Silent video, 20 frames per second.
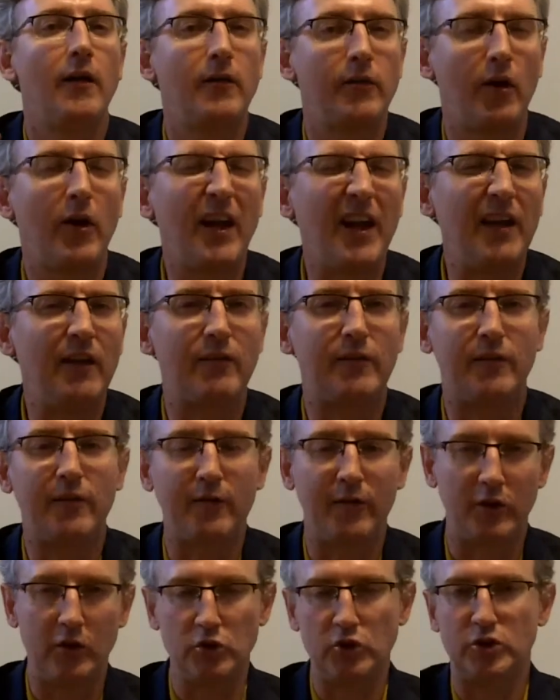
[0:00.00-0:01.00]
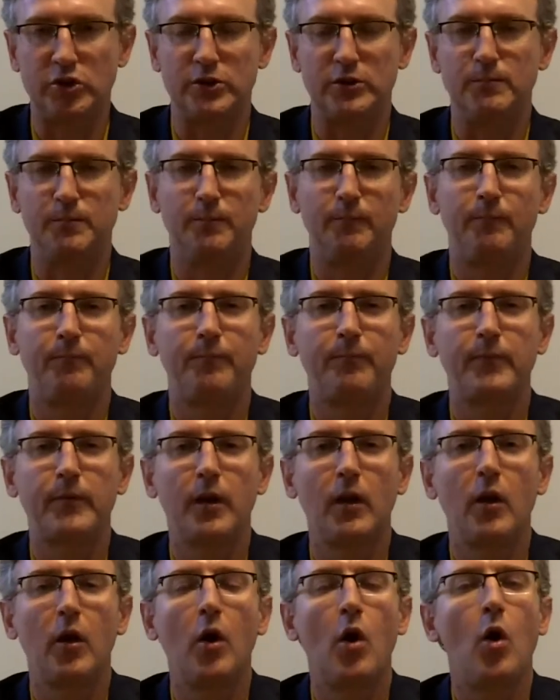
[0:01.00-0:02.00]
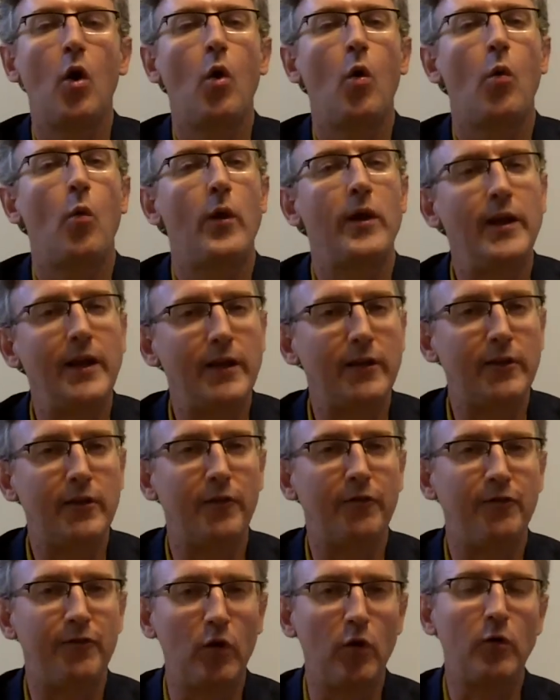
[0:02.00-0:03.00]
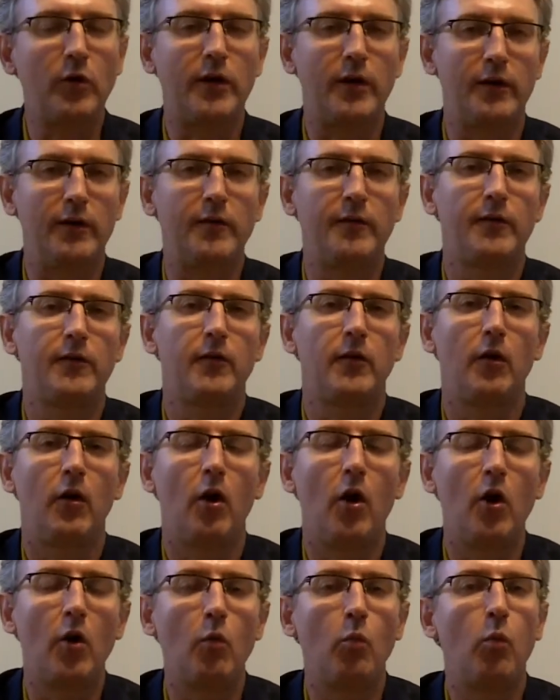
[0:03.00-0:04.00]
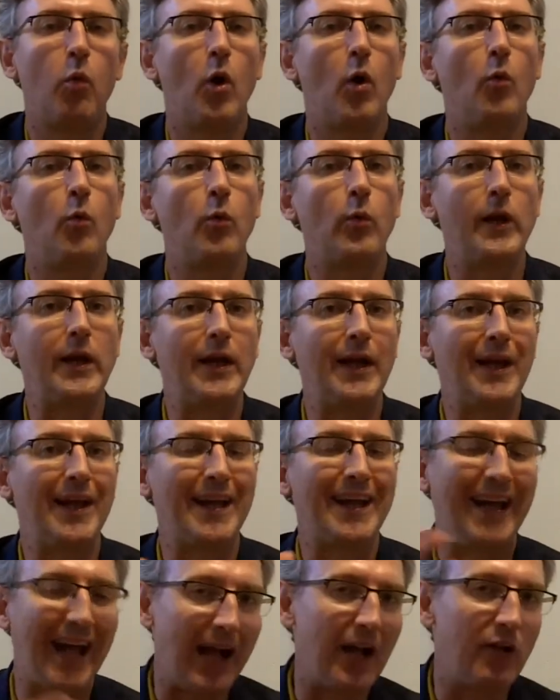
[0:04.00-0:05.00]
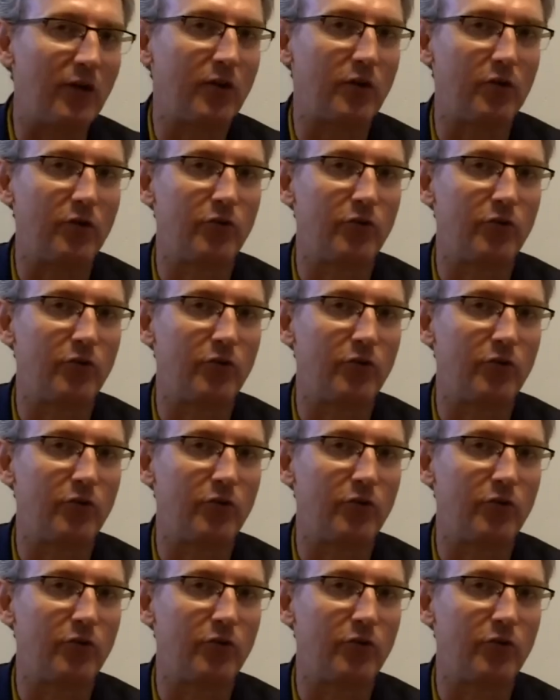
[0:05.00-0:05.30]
So here's the solution. We need to focus on what we can